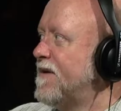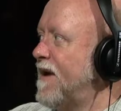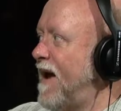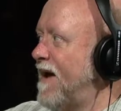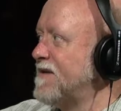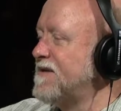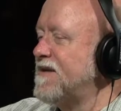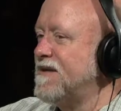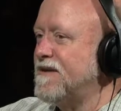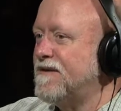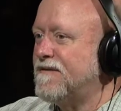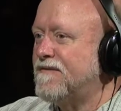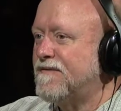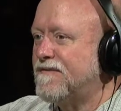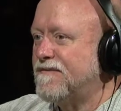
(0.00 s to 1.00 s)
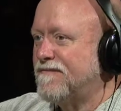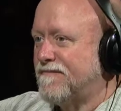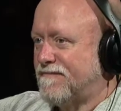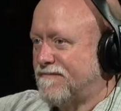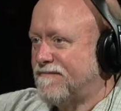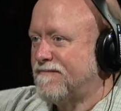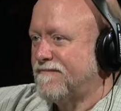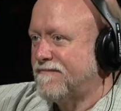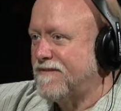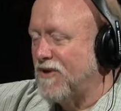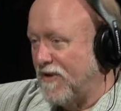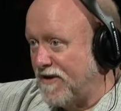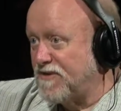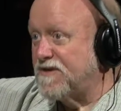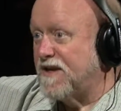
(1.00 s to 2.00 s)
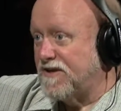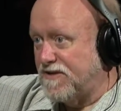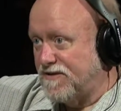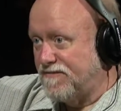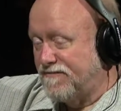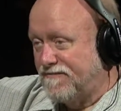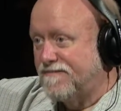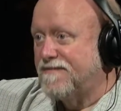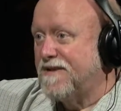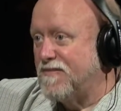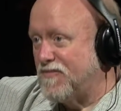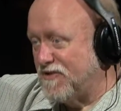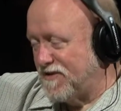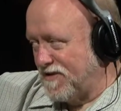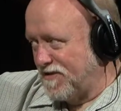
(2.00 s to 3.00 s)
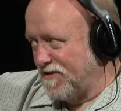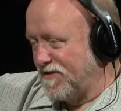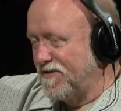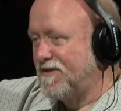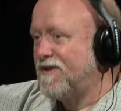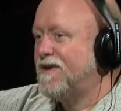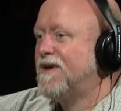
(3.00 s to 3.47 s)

asking, you know, intercession and petition